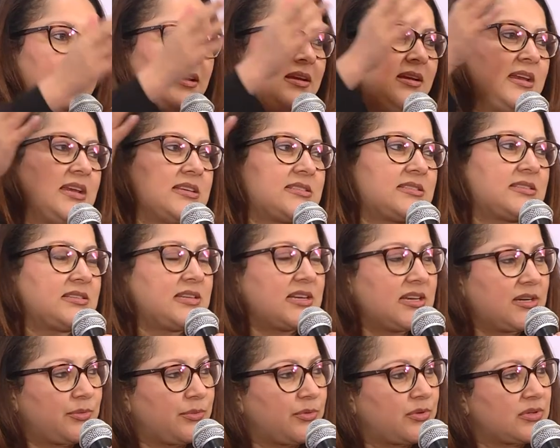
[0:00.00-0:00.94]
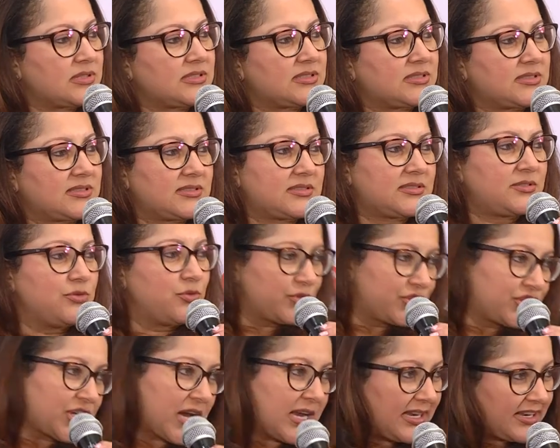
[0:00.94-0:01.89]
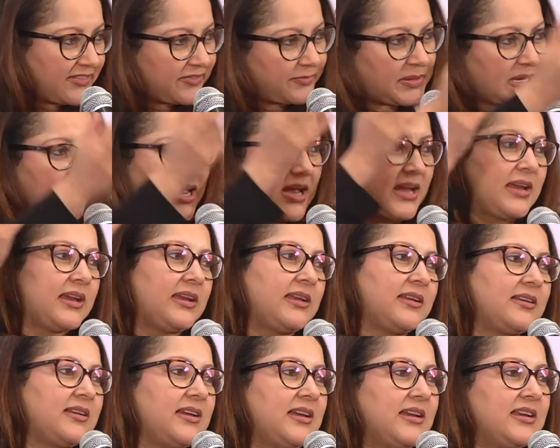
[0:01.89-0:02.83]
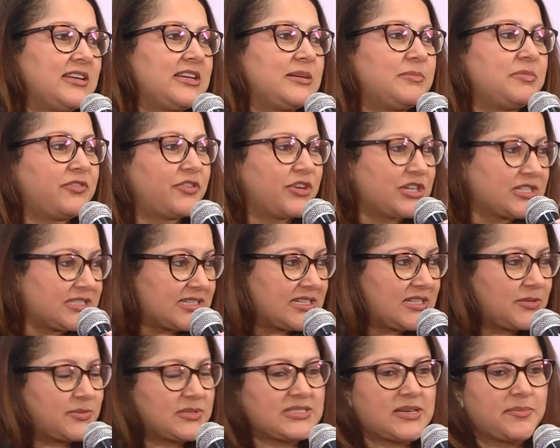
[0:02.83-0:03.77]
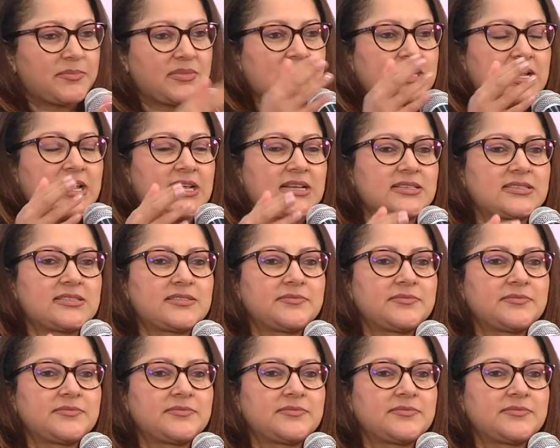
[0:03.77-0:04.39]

Yesterday it was No Child Left Behind. Day before yesterday it was something else.